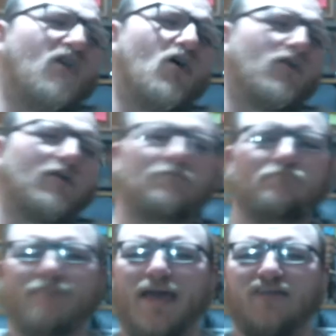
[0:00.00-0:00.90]
horrid
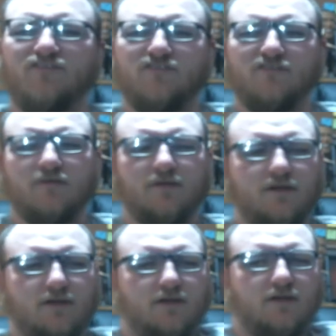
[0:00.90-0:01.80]
mess.
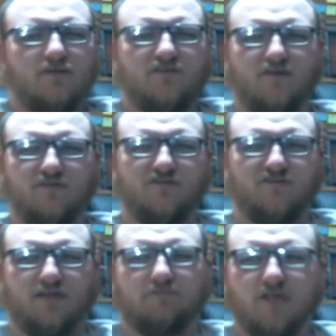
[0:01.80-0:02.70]
So it was
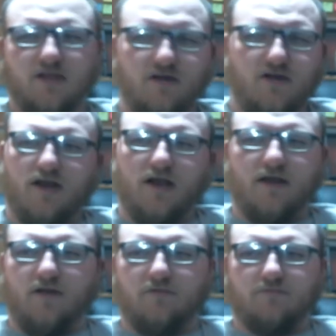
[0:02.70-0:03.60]
just like, you know,
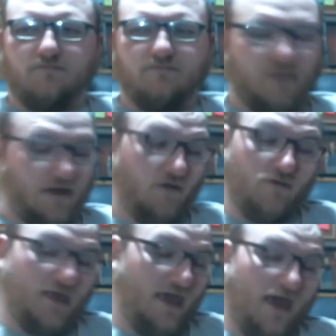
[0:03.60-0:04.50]
I don't, I
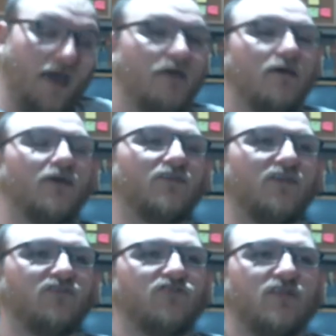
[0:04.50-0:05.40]
don't care
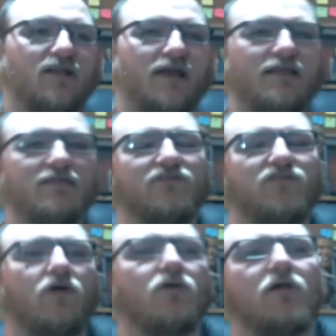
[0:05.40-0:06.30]
essentially. Like,
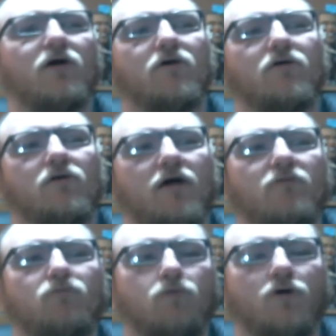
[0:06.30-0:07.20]
Solo, I
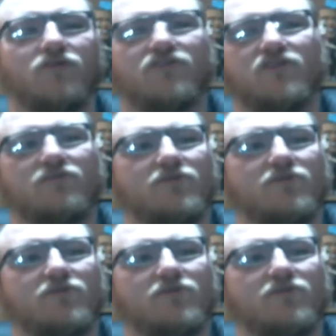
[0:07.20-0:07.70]
wanted to be